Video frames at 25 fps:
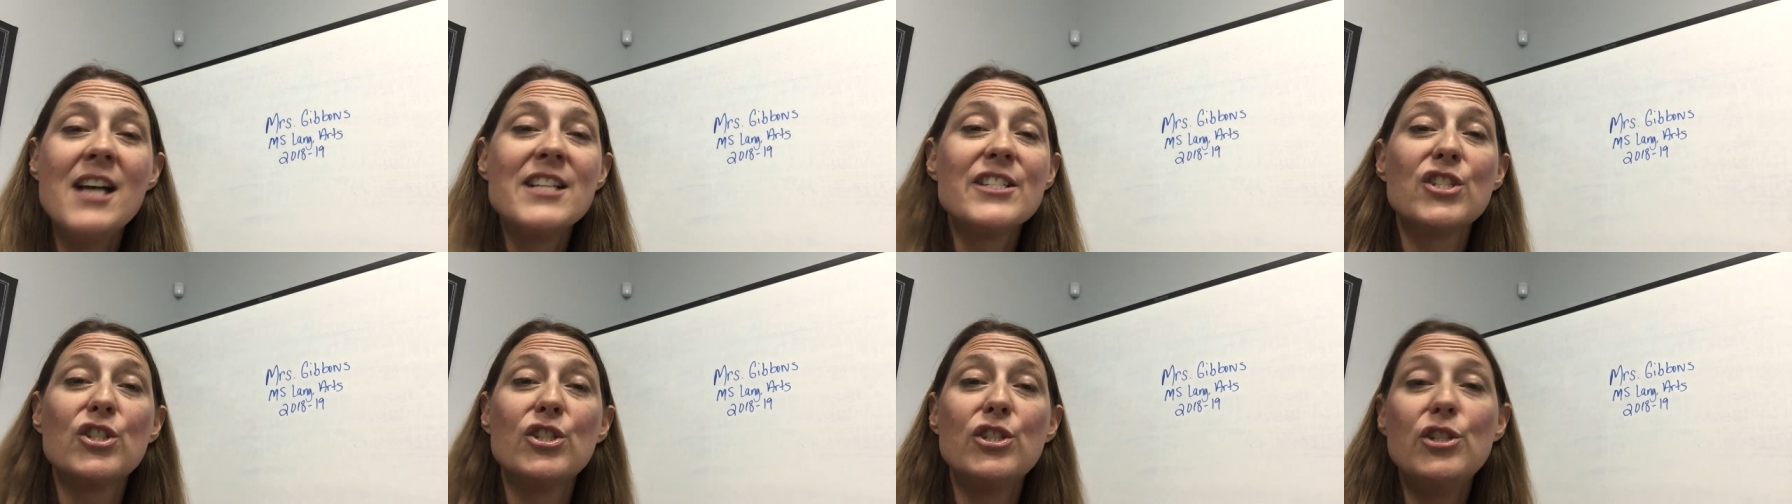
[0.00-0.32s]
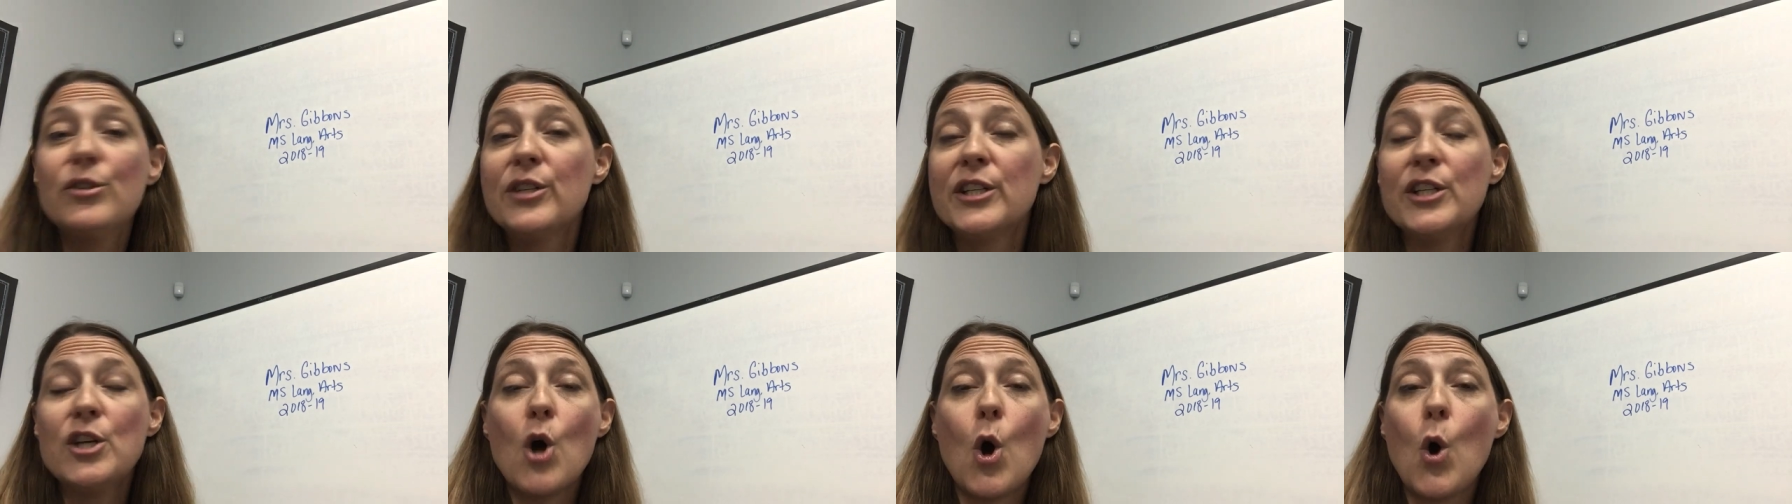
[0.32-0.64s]
so
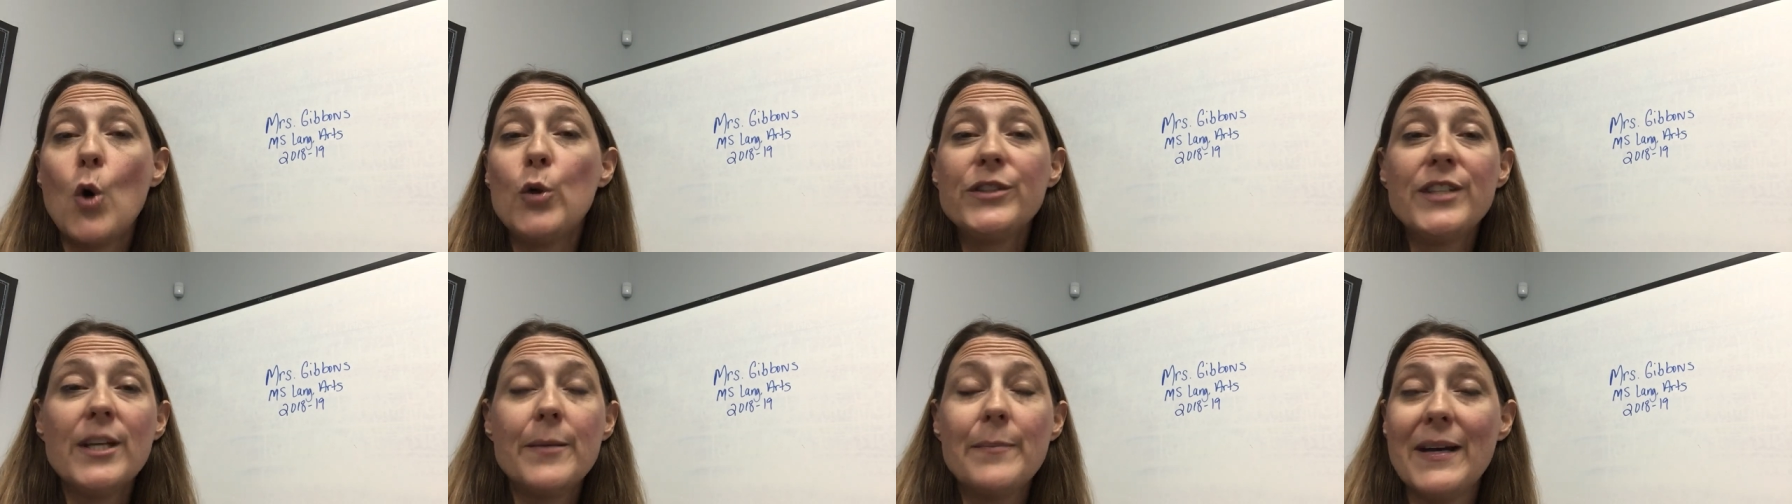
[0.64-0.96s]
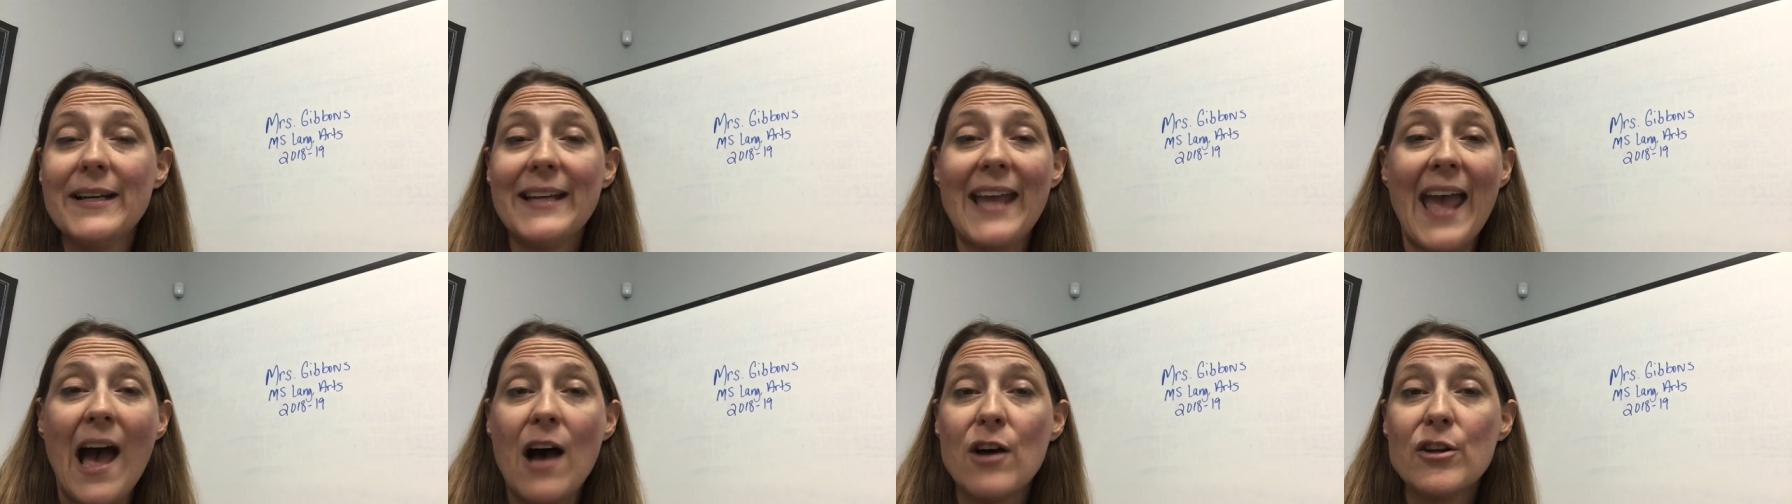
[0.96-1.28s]
you can hold them
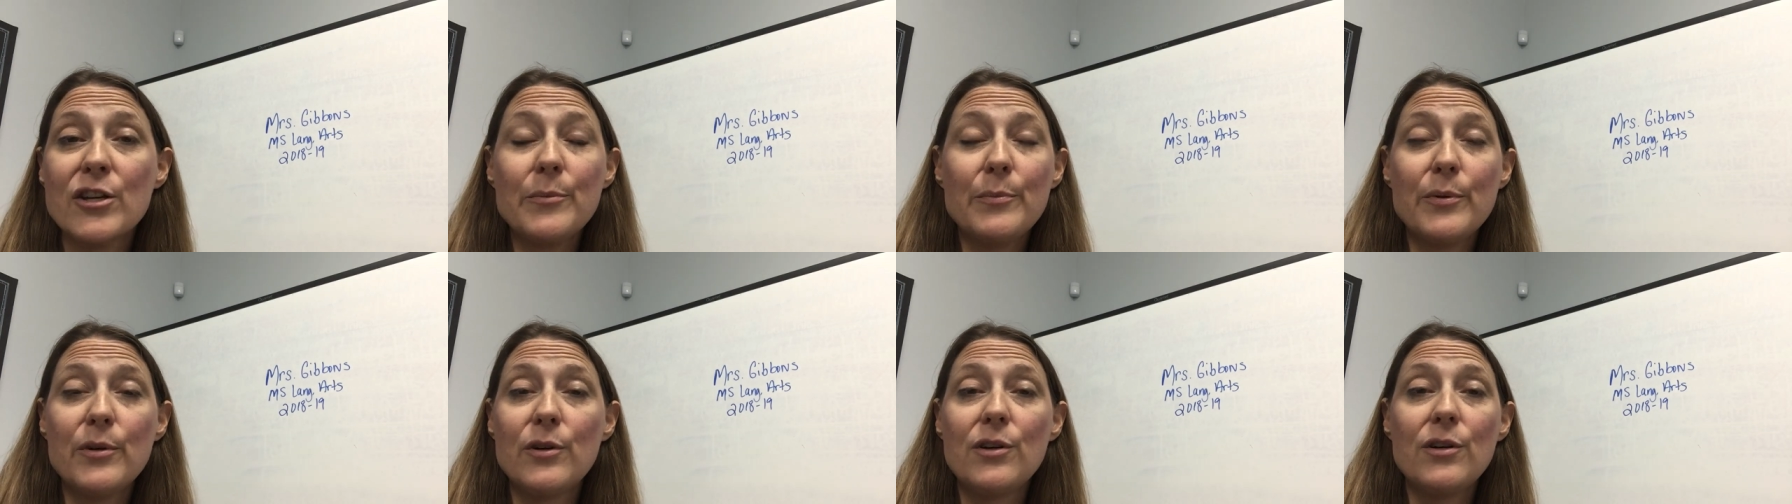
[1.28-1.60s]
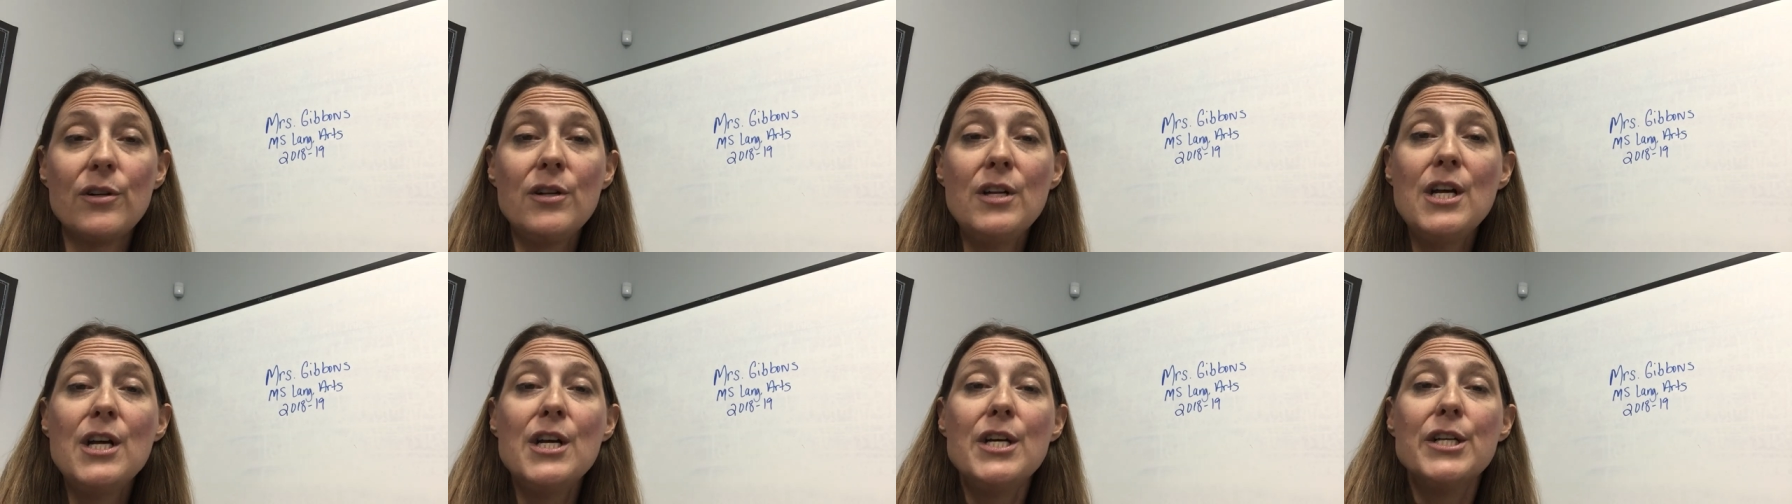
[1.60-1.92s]

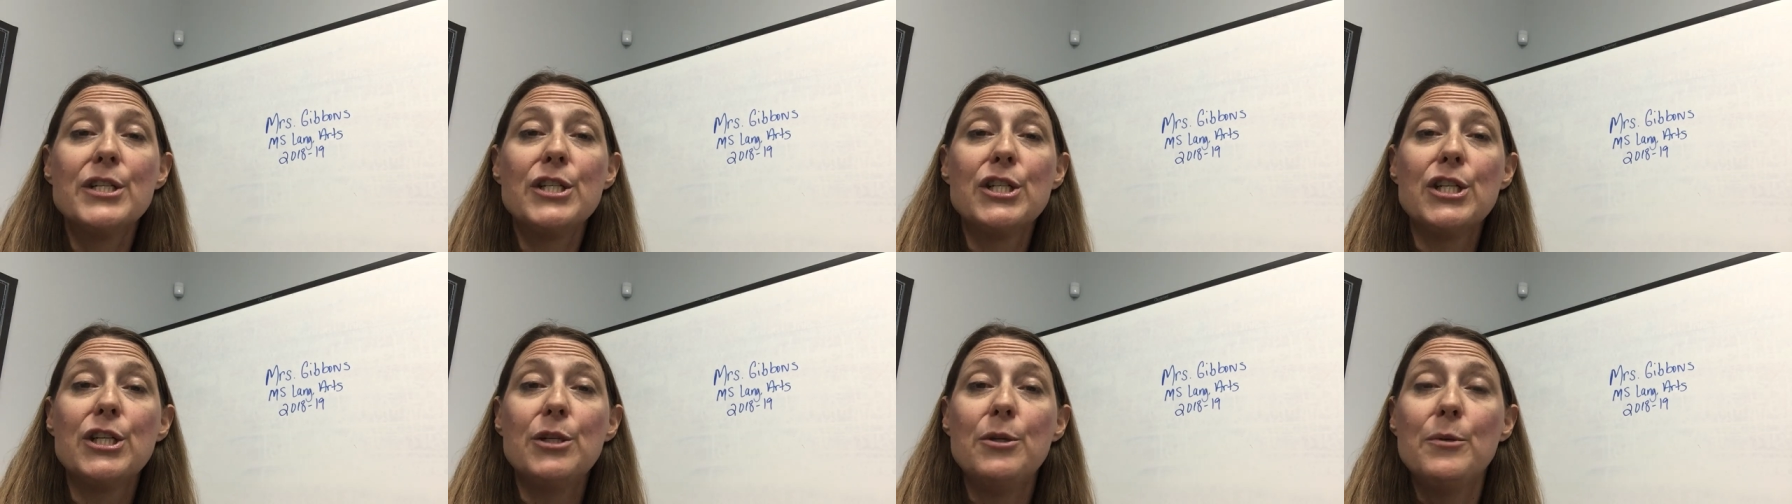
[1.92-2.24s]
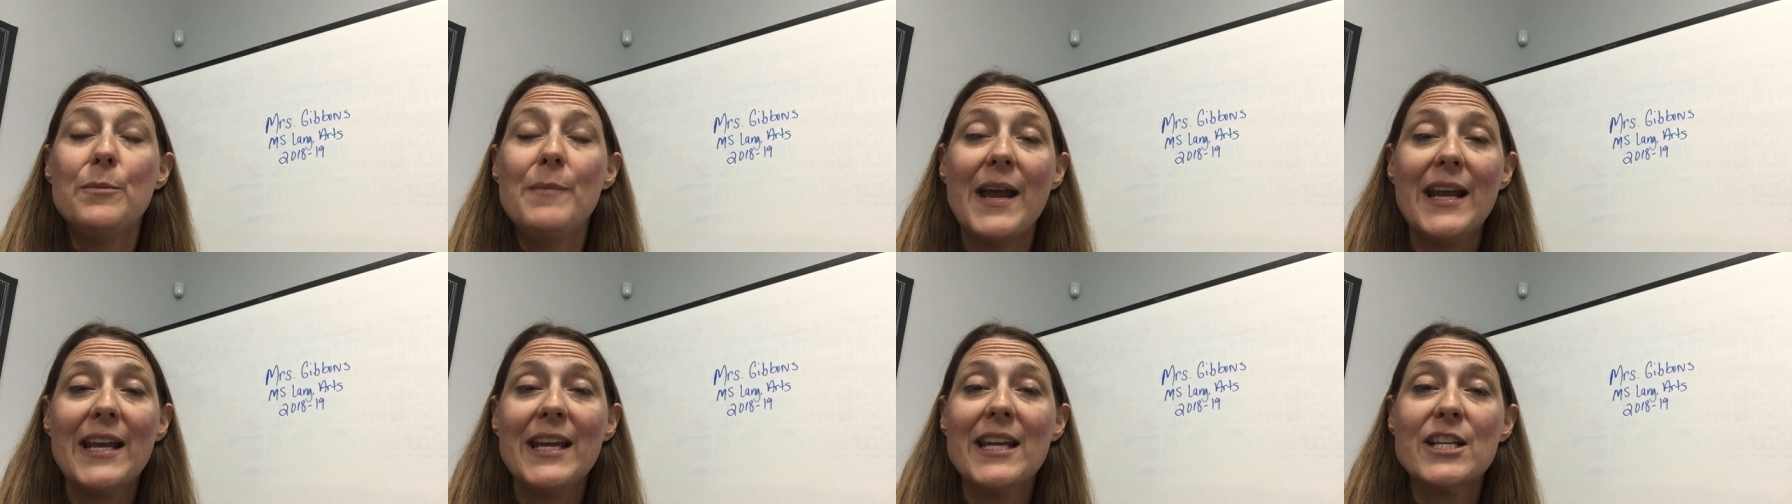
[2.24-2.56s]
accountable
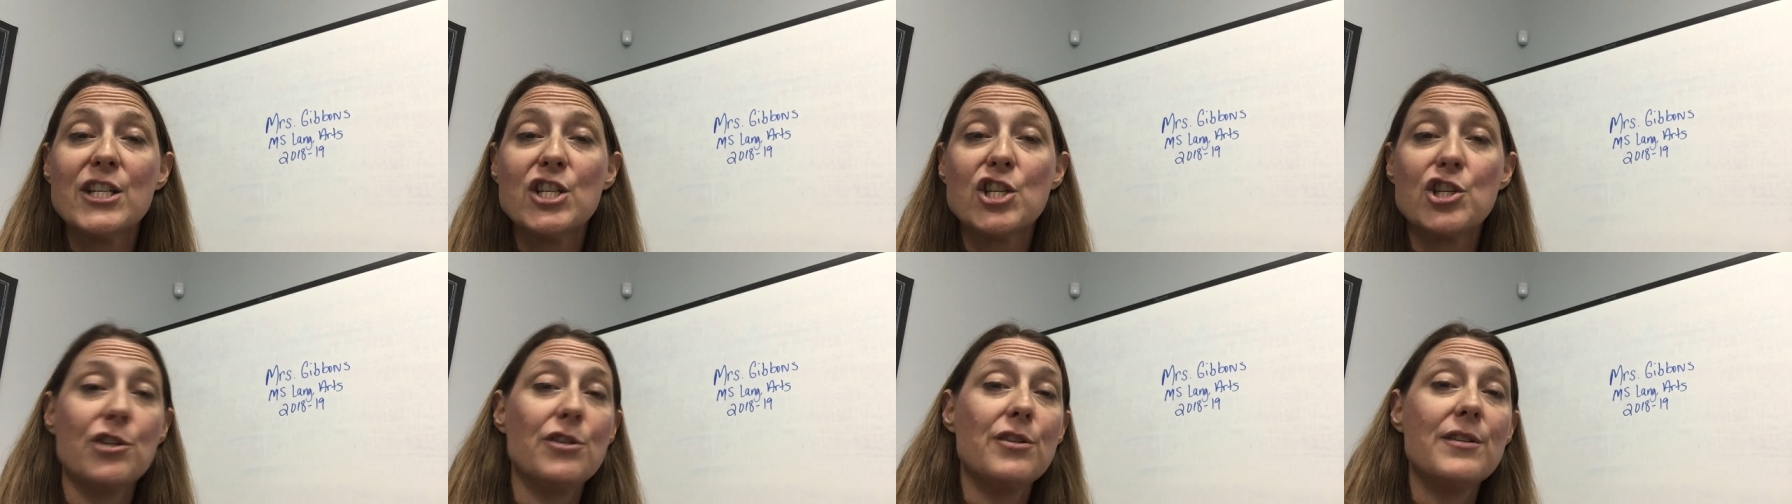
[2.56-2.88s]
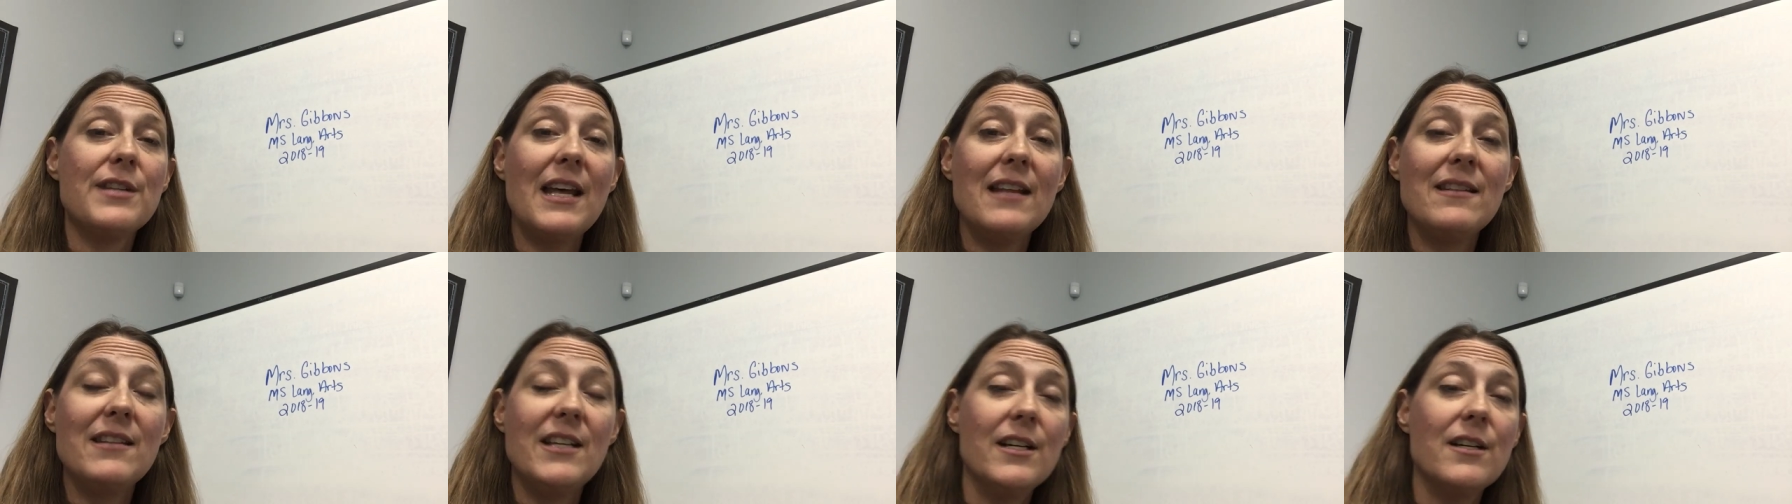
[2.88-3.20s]
to making sure
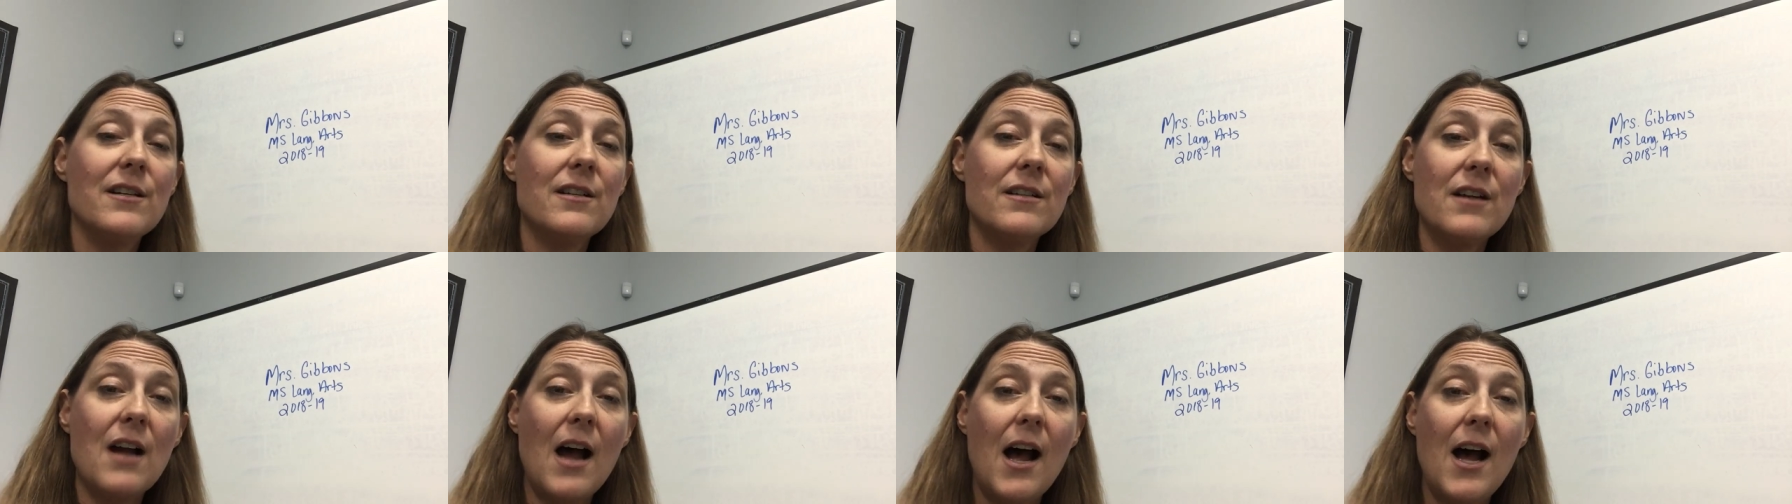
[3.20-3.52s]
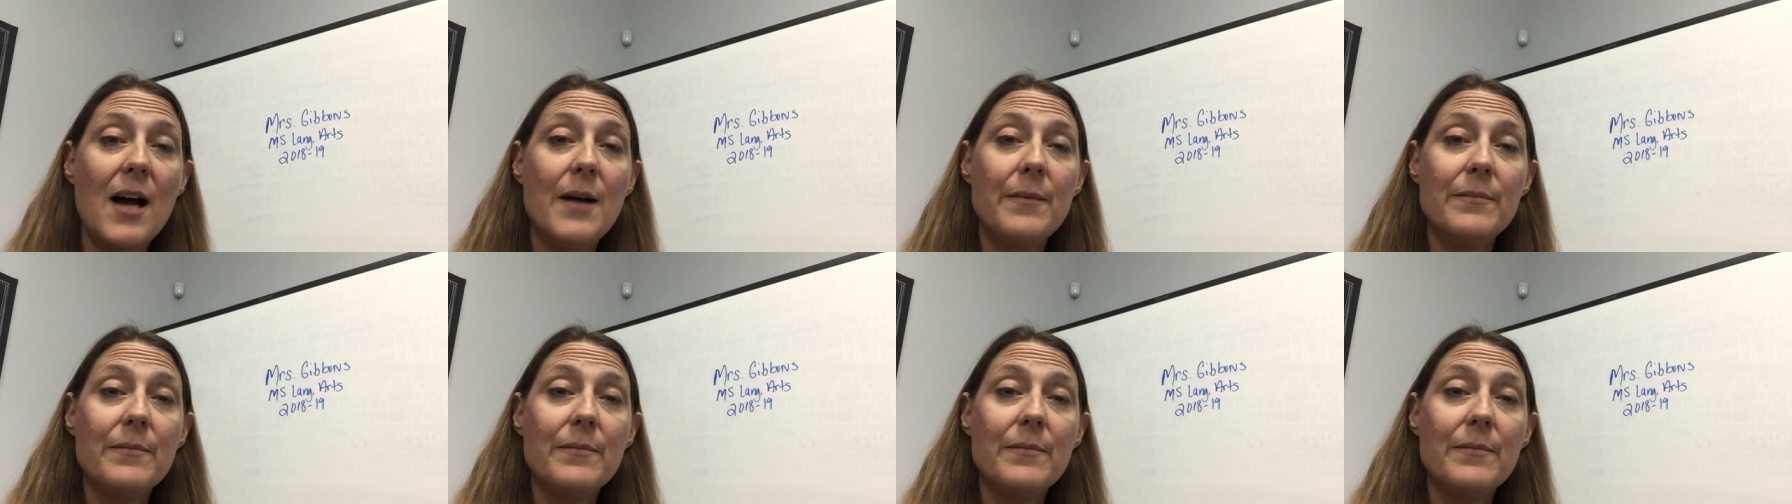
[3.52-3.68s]
that they're